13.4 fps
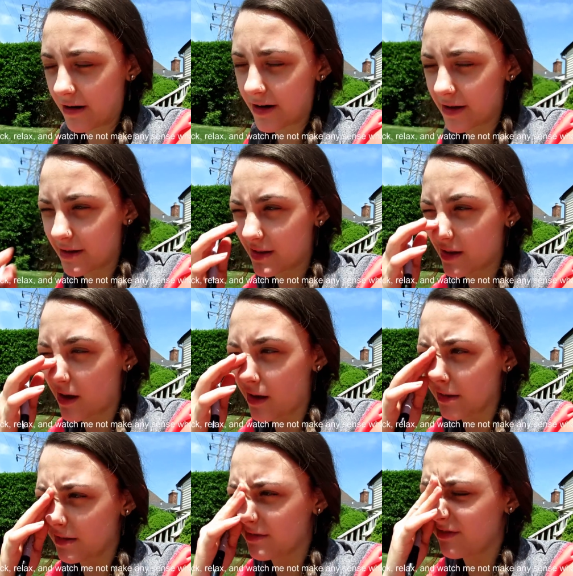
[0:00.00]
areas
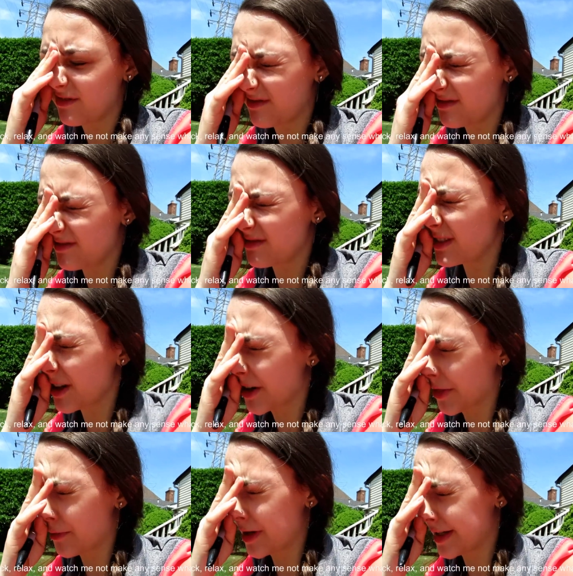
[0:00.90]
of,
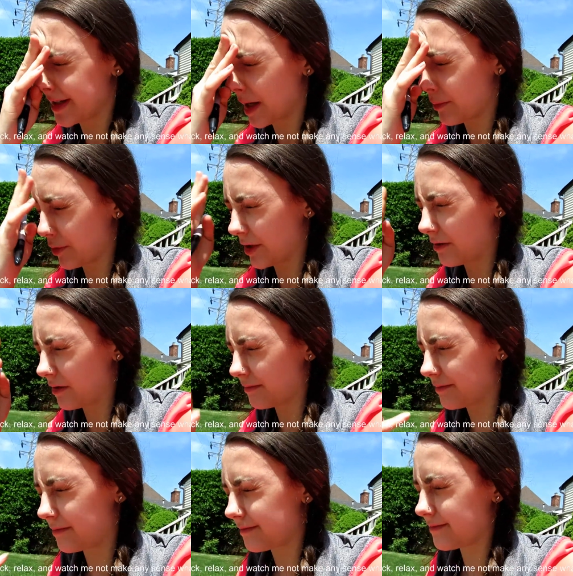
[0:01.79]
or 3 separate
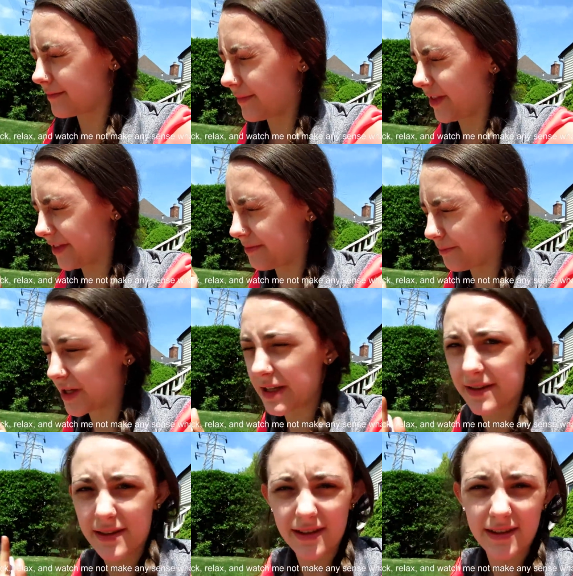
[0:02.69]

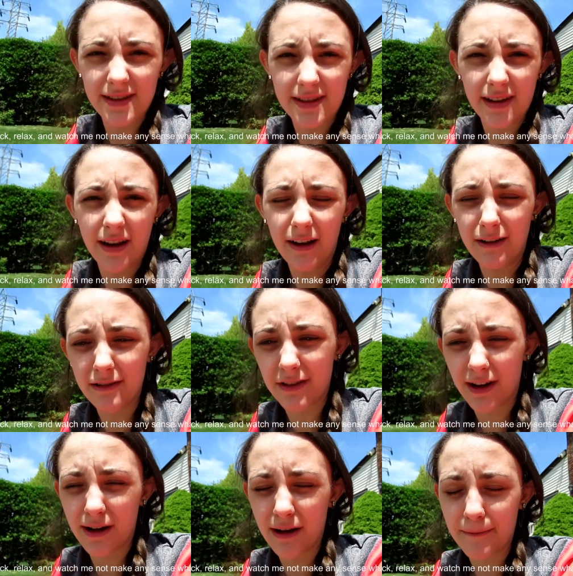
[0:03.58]
pieces
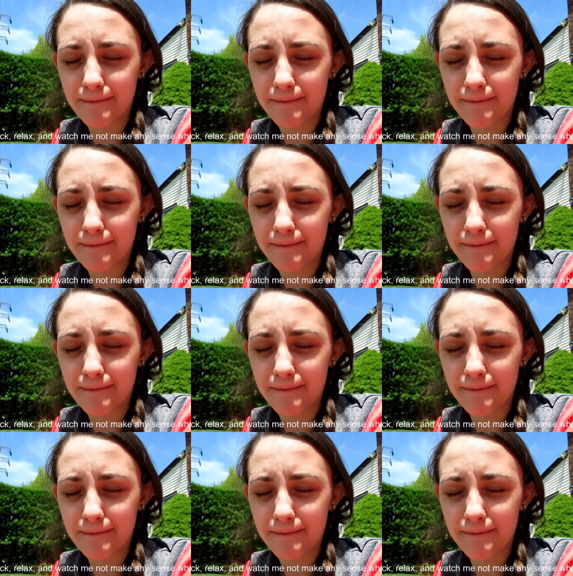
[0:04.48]
of,